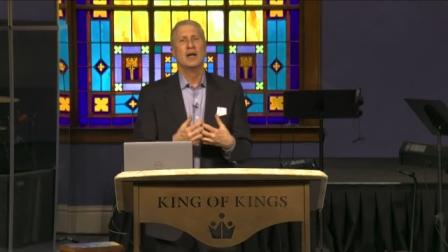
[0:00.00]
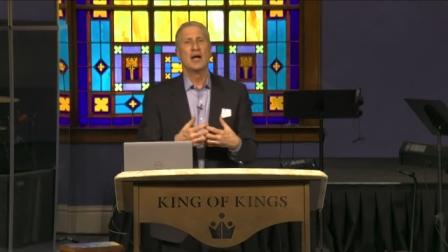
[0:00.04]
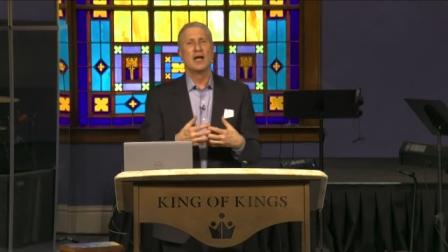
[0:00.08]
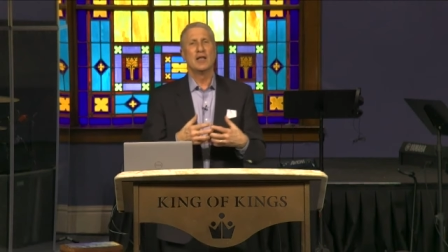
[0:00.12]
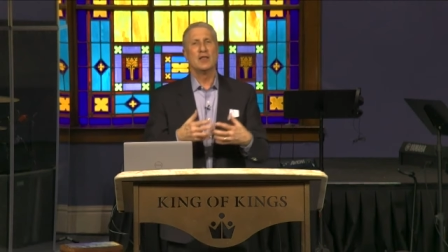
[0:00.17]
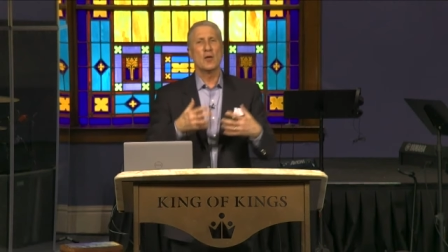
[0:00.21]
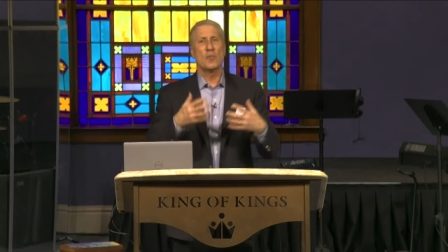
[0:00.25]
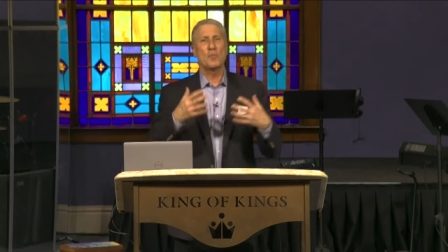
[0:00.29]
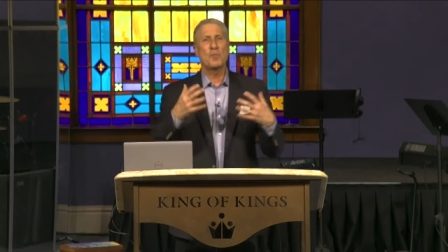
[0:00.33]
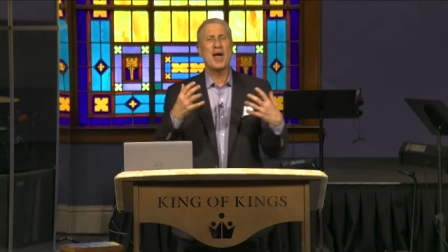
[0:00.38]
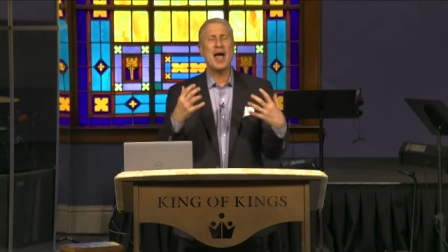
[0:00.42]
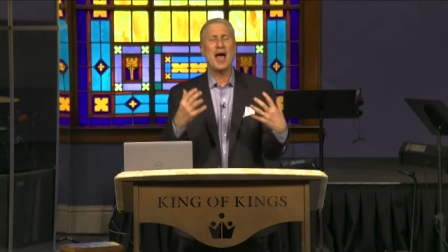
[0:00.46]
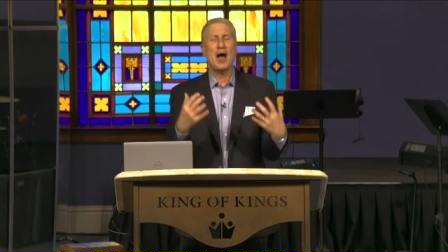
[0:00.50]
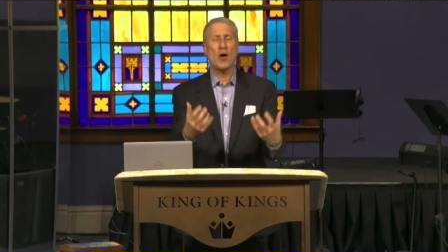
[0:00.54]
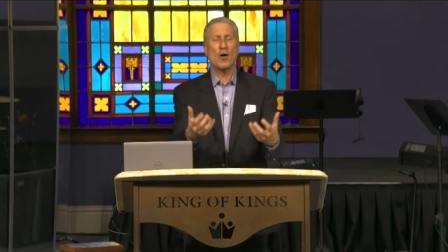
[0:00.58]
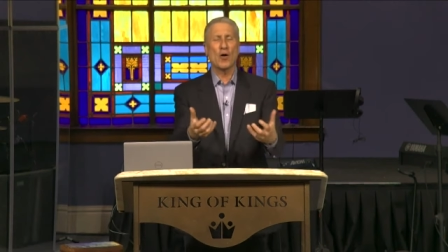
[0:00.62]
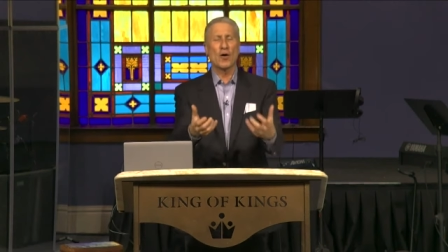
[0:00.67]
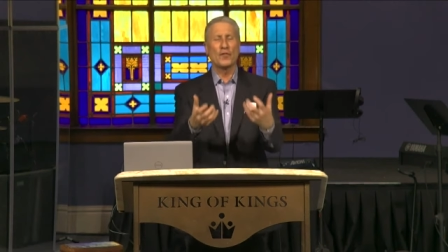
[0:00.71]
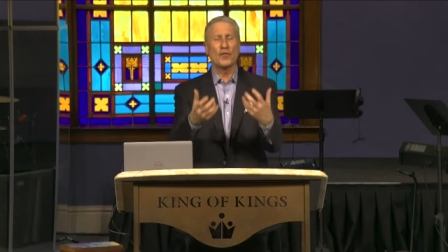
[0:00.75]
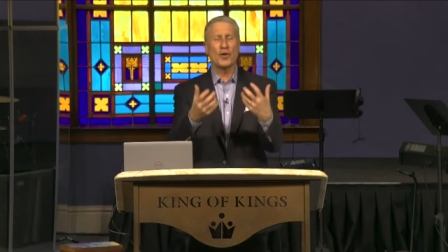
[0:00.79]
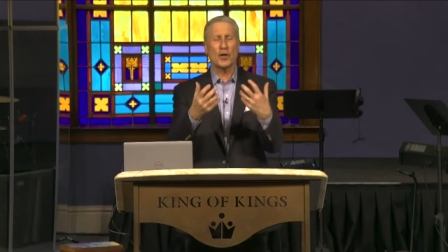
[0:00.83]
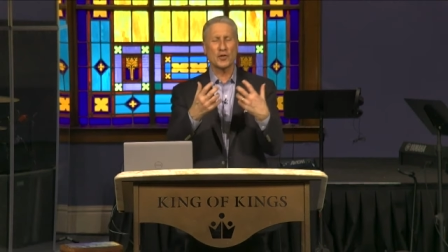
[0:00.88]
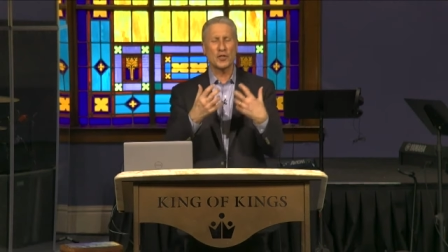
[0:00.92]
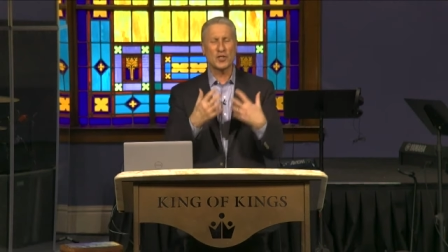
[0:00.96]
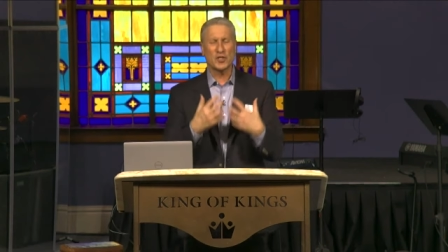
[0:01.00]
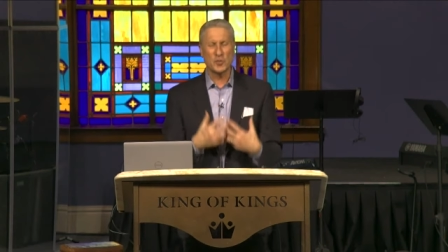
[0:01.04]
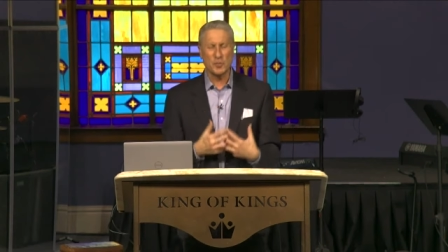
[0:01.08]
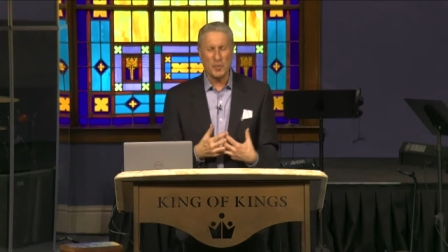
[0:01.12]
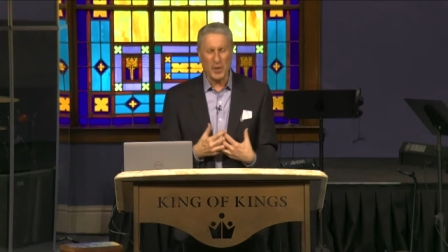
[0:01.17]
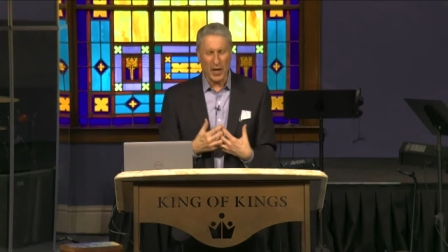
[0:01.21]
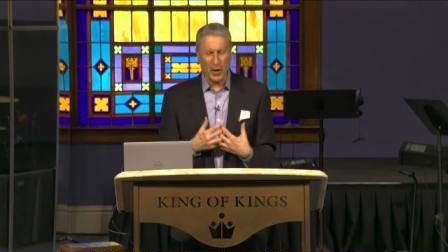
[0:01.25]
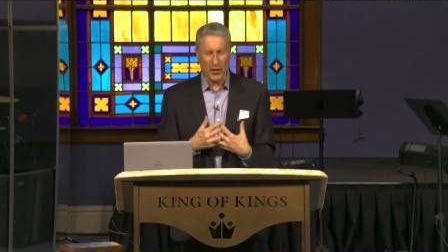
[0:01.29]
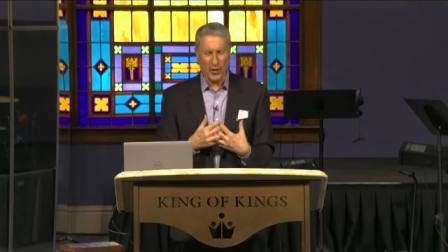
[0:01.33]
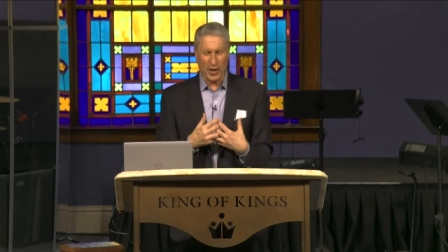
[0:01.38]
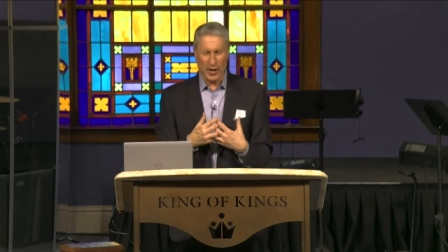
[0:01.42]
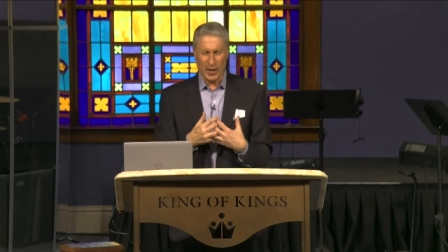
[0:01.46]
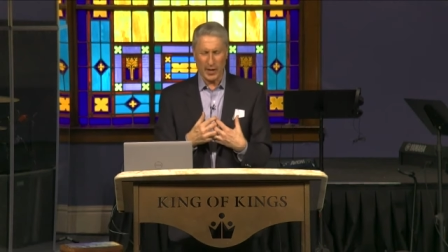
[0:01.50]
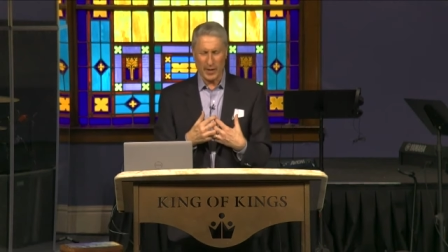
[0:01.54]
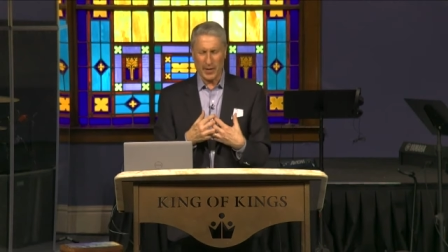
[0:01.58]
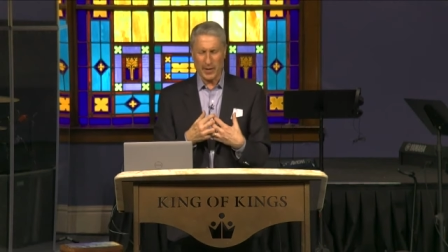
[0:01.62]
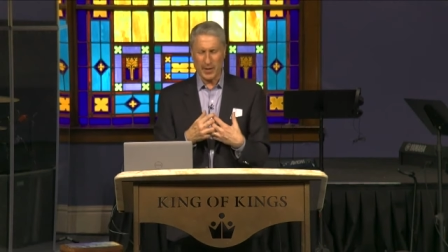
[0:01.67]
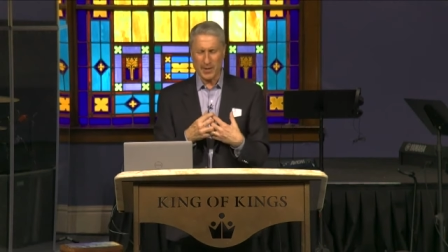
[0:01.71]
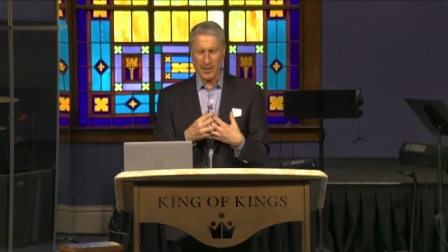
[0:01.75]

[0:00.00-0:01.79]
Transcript: and the power of your spirit,